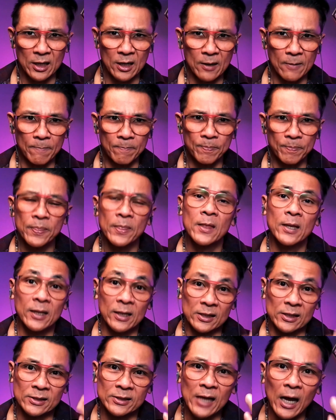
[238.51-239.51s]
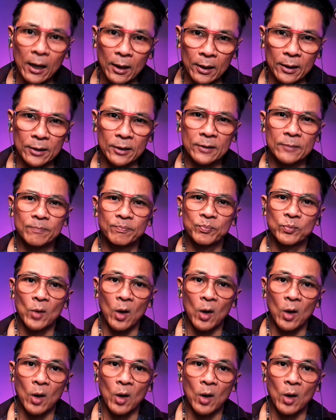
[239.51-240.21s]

the seller